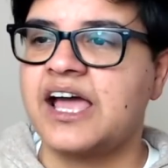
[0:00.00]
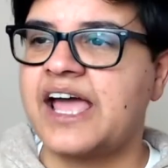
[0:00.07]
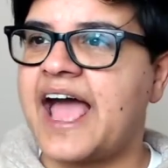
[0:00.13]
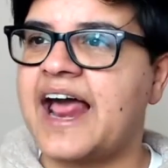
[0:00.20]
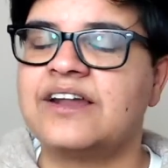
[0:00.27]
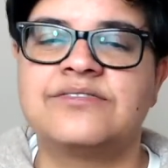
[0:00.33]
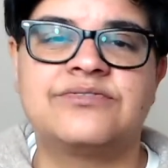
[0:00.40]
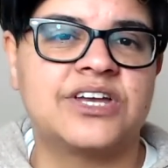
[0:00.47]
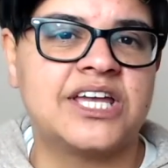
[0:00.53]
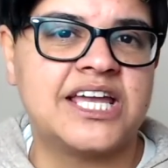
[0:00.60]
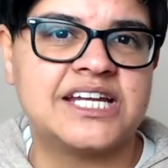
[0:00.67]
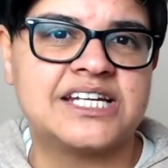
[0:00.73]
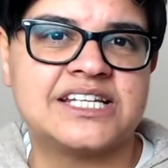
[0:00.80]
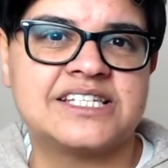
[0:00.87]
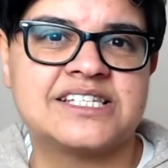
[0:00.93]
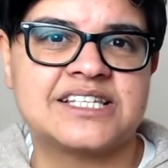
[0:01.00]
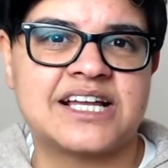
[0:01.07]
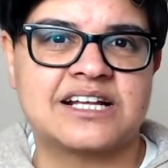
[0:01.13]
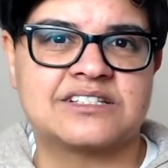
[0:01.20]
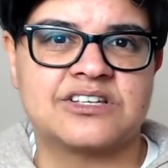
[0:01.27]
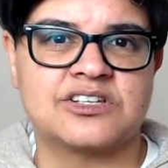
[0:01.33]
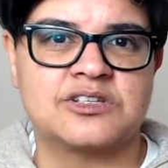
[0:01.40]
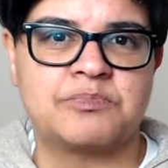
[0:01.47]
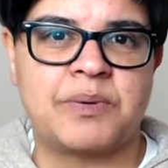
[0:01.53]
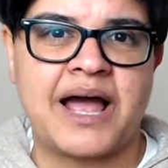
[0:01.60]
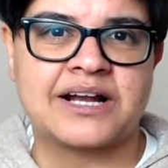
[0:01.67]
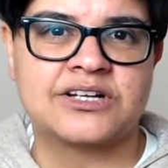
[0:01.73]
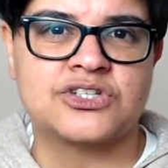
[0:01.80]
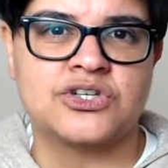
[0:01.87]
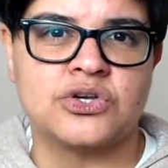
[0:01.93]
elevated his status
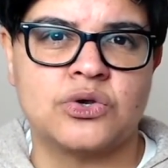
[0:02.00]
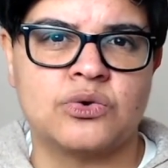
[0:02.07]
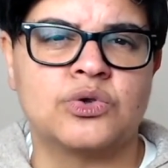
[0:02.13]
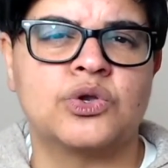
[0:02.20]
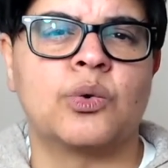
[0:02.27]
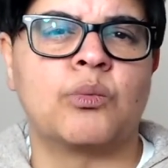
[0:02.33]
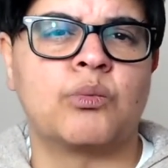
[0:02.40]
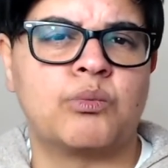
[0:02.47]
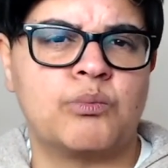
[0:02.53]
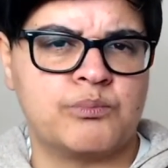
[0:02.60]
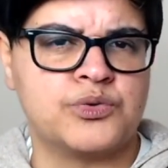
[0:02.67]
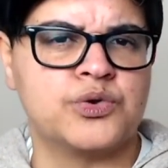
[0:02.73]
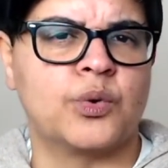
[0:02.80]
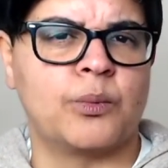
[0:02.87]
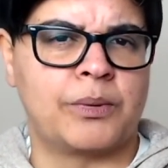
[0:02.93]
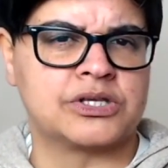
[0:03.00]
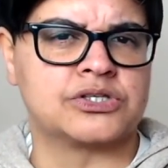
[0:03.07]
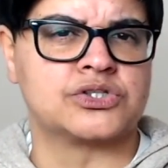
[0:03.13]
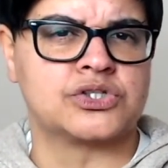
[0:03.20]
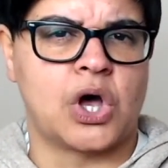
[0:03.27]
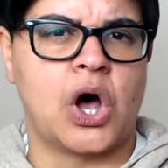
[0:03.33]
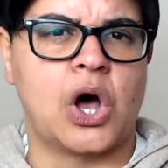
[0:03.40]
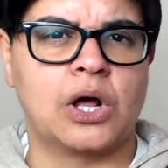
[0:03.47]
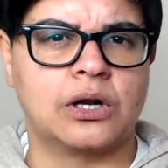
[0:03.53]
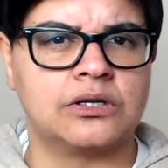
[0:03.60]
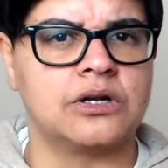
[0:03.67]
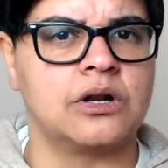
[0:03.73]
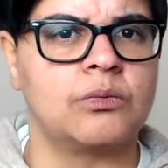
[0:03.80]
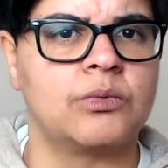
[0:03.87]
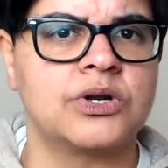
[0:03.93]
back to you're my son,
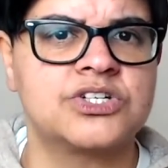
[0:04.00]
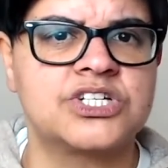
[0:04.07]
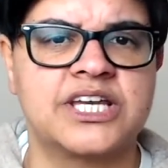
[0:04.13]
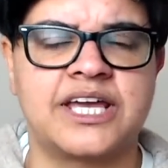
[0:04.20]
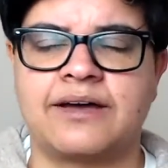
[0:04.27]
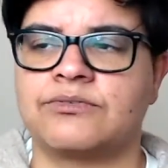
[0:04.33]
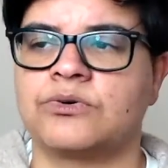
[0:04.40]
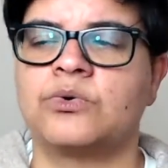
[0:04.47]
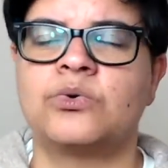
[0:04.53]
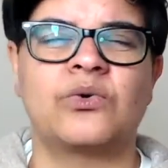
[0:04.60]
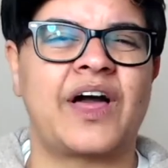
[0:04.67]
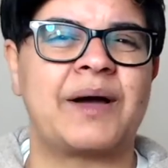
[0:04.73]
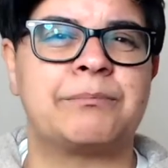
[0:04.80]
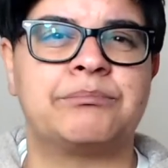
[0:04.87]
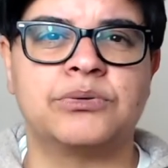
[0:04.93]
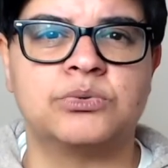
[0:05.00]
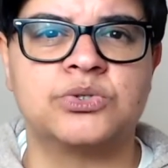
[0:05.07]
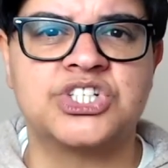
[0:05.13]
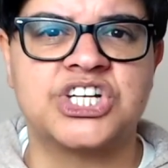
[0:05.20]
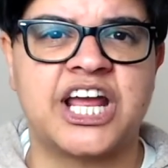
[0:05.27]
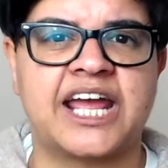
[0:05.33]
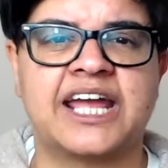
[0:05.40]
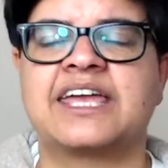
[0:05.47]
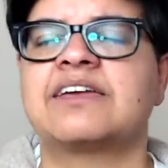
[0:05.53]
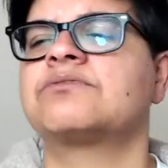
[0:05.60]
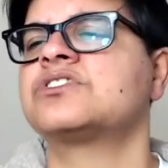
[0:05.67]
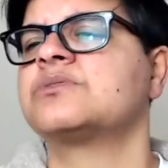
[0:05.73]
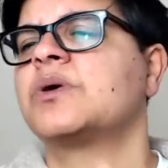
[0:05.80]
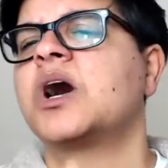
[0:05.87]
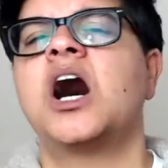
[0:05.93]
you know, we're together, all that bullshit,
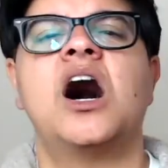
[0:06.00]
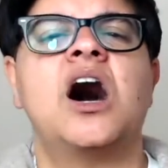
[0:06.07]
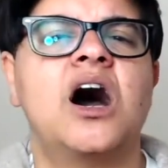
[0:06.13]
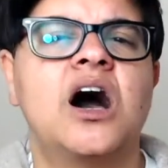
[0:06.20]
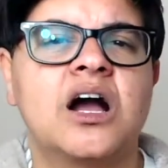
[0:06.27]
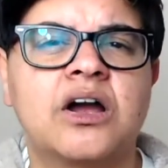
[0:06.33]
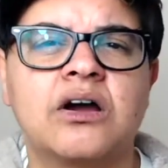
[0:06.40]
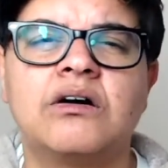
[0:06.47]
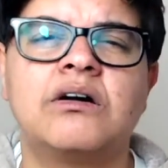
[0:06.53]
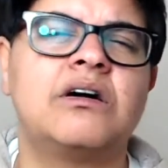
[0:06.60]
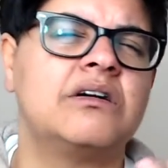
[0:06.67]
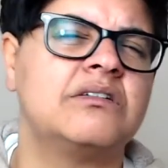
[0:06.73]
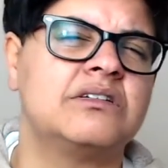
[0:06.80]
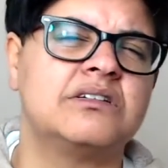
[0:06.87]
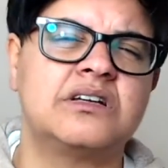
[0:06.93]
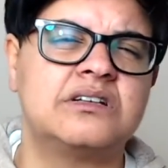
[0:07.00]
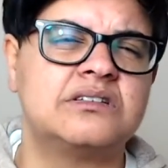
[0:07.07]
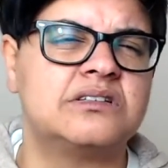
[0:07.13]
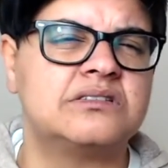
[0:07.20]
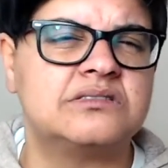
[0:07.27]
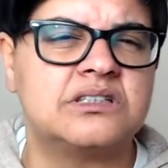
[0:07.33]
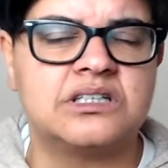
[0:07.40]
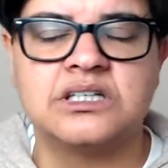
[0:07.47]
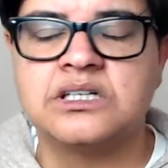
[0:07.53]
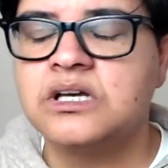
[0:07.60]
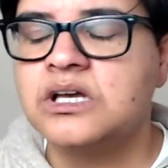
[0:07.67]
gives him a hug. Ugh.